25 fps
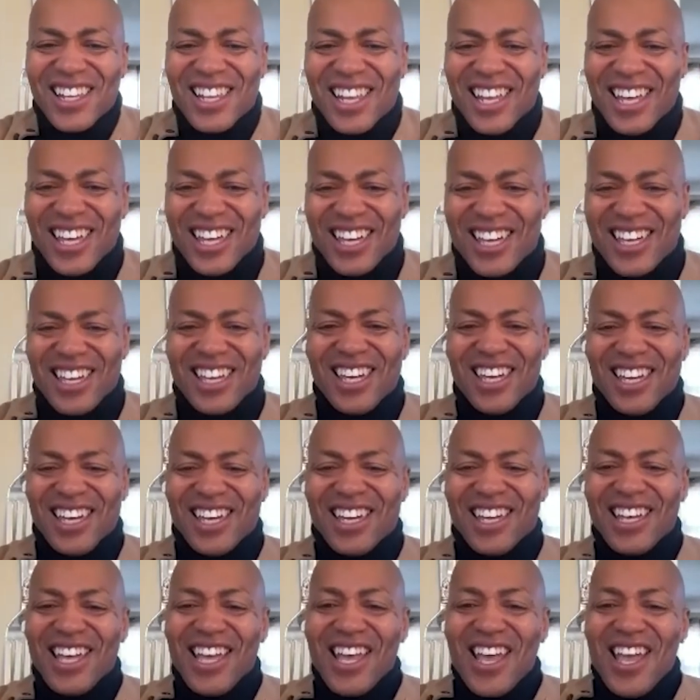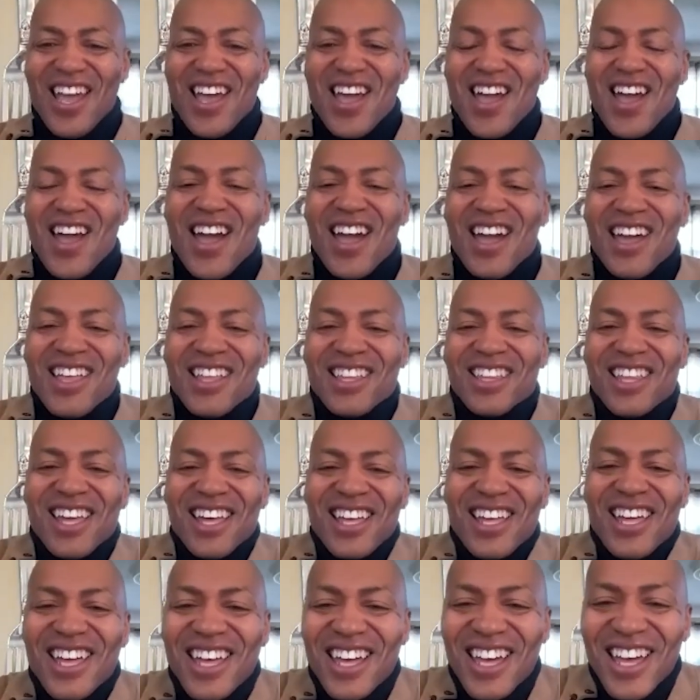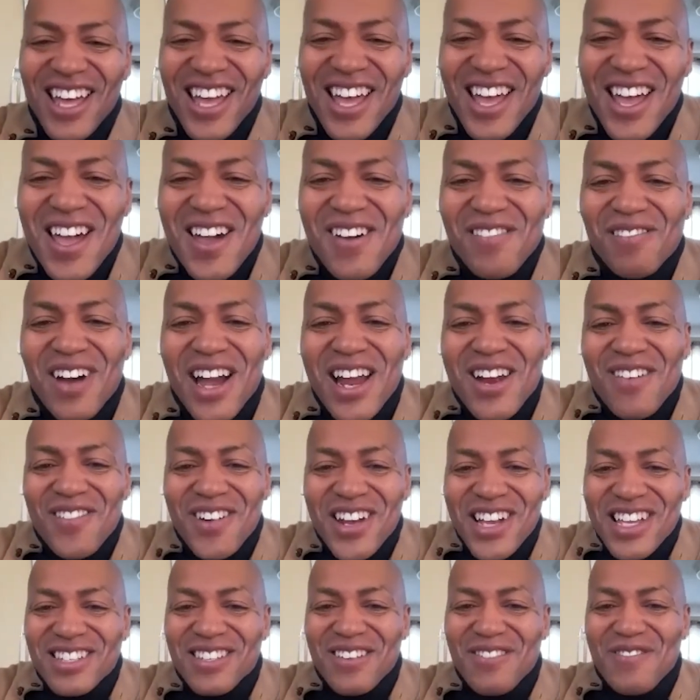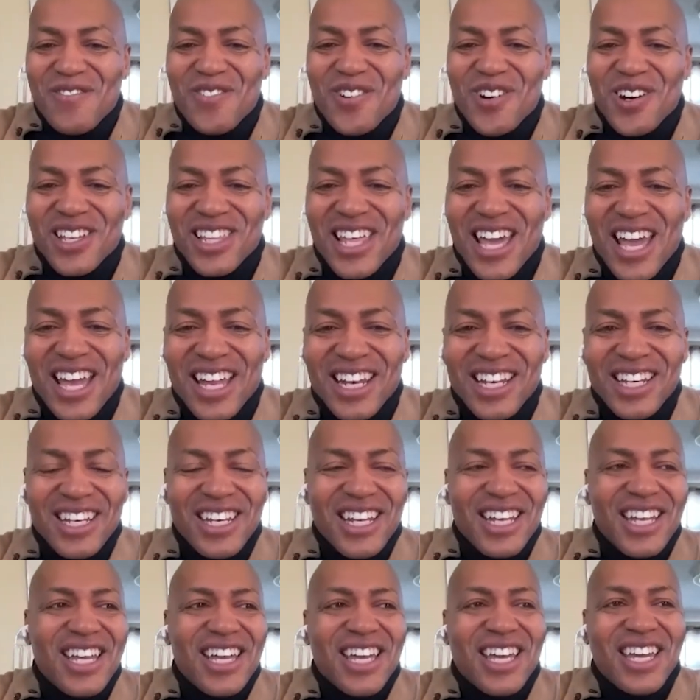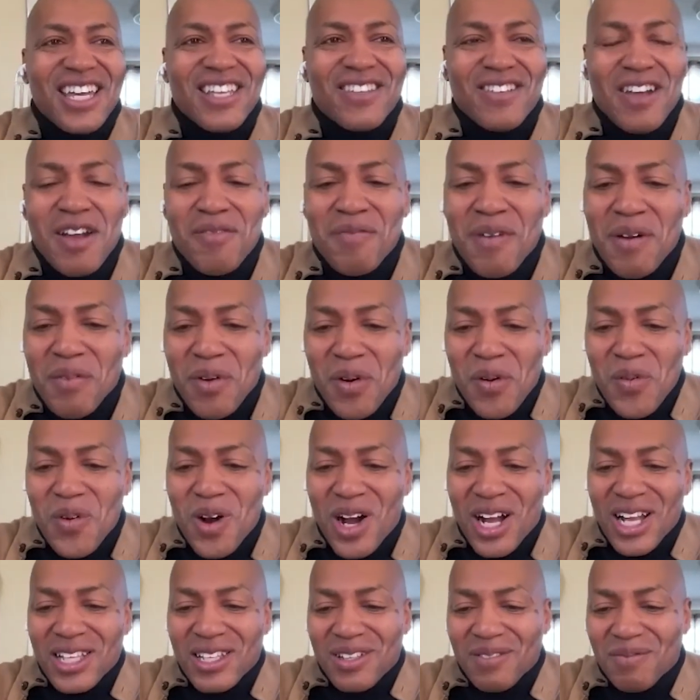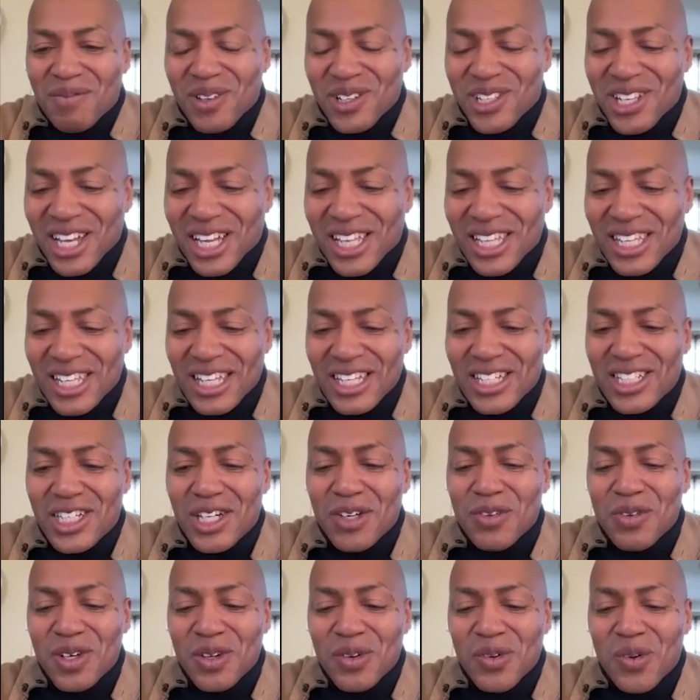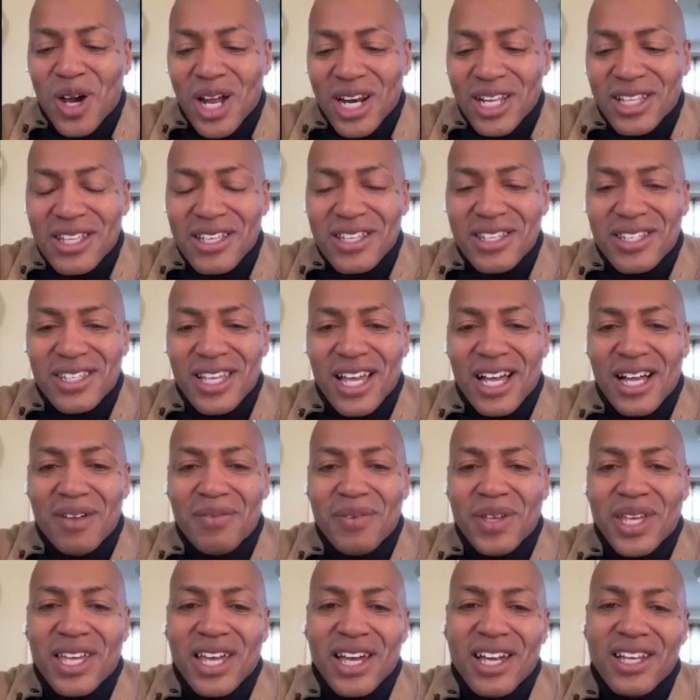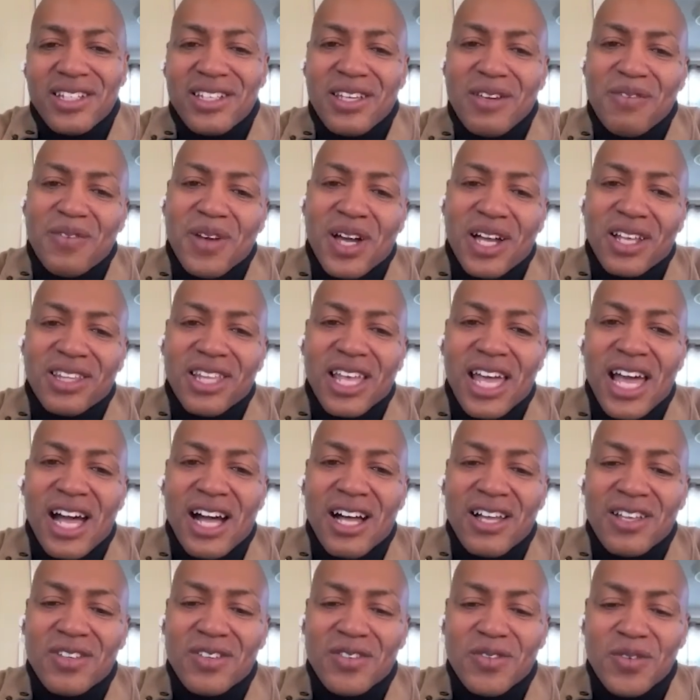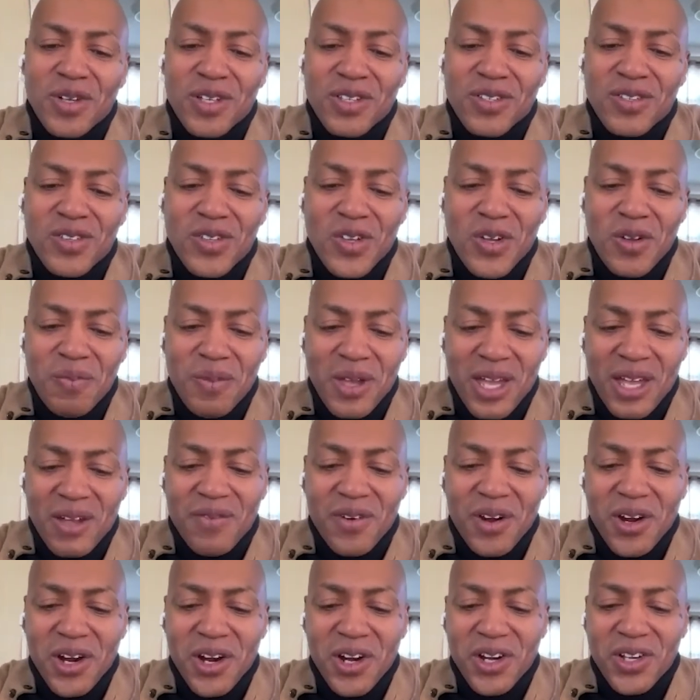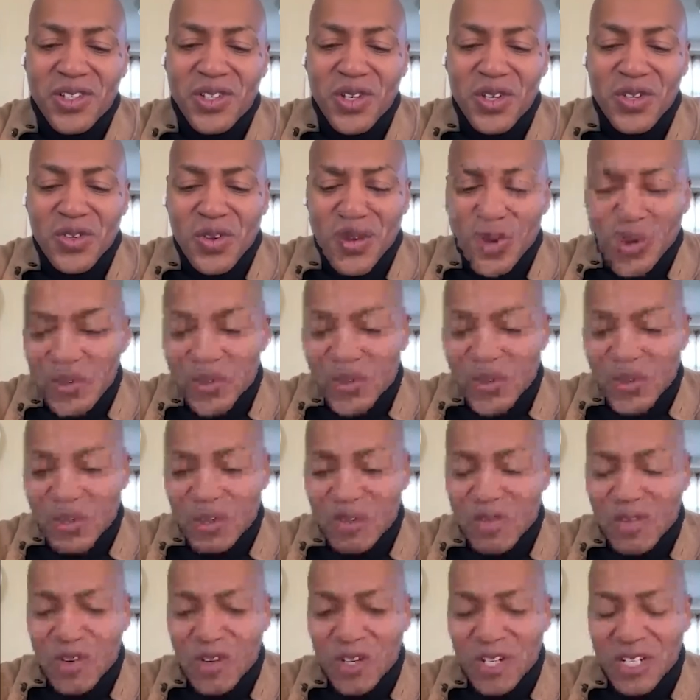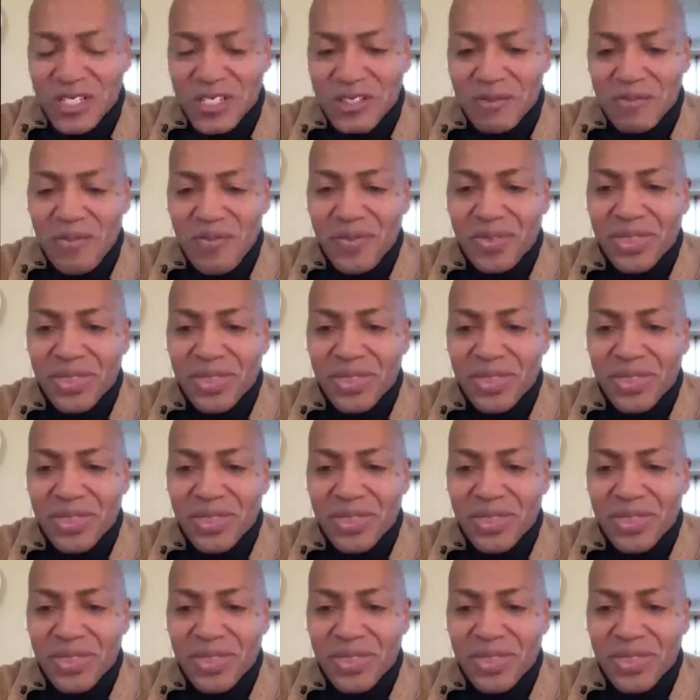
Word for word: like, my reason for that is i remember one particularly she would, wanted to sell because she felt the house was too big for her she was going through divorce